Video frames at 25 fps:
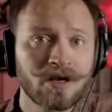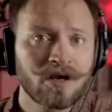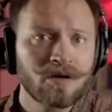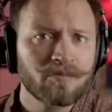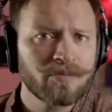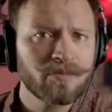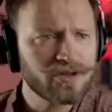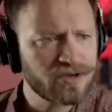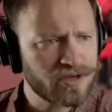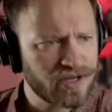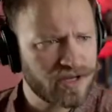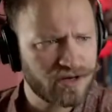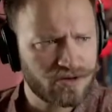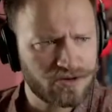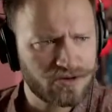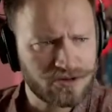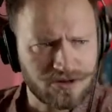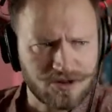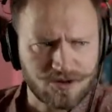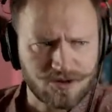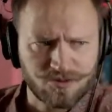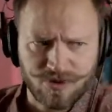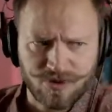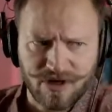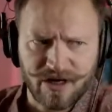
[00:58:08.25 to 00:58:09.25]
but you can also
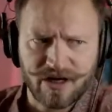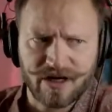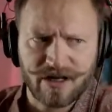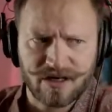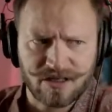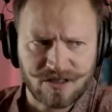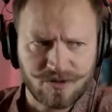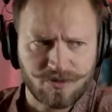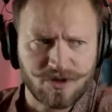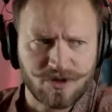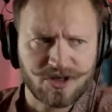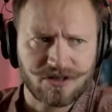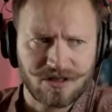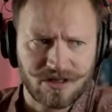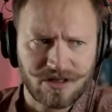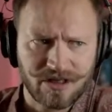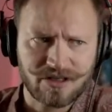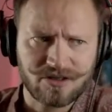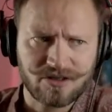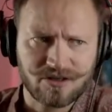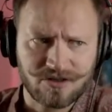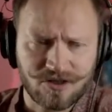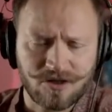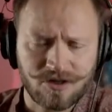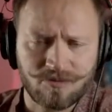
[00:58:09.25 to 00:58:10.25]
spread and
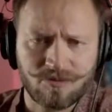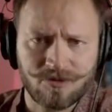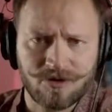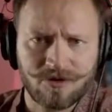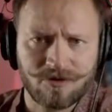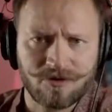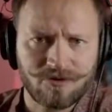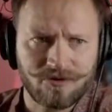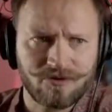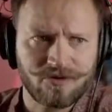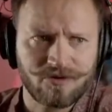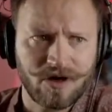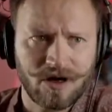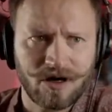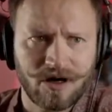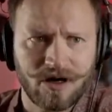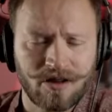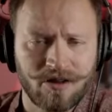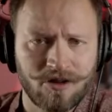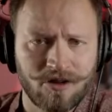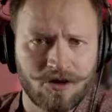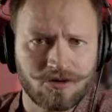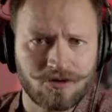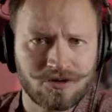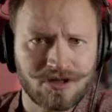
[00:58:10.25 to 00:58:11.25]
specialize on some of
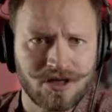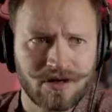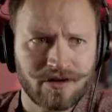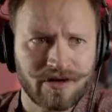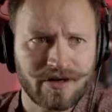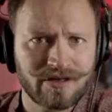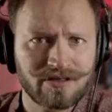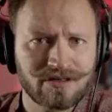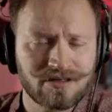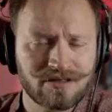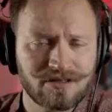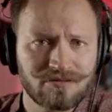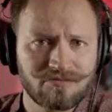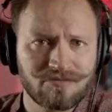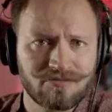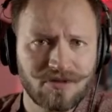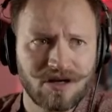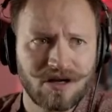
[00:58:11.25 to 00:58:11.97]
those areas.